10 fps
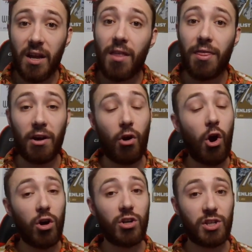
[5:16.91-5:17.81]
There
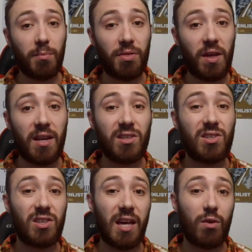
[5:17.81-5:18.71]
are some
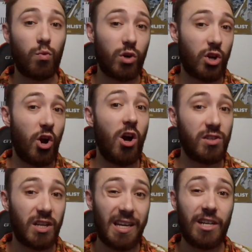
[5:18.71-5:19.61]
things that were
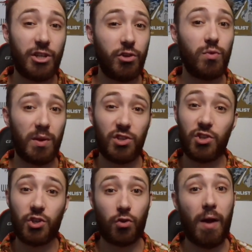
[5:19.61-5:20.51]
causing issues with
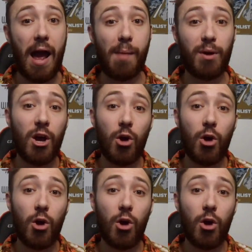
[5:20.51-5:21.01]
scrap